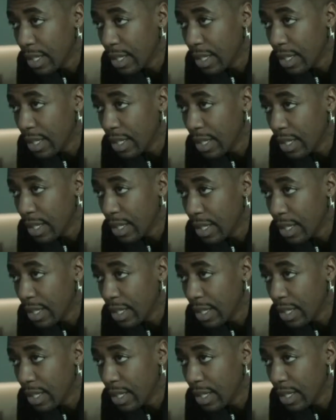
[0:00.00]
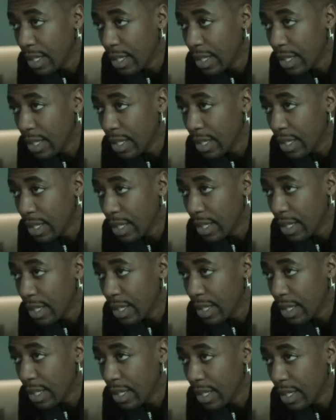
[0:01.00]

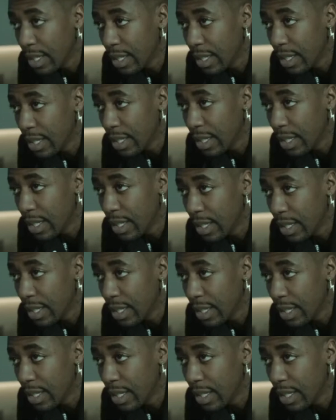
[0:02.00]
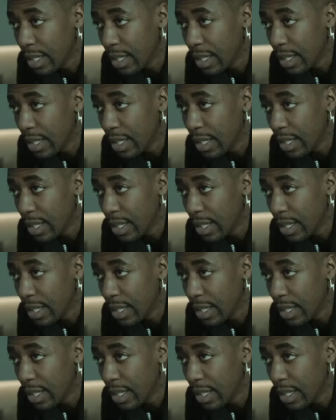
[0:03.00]
(silent)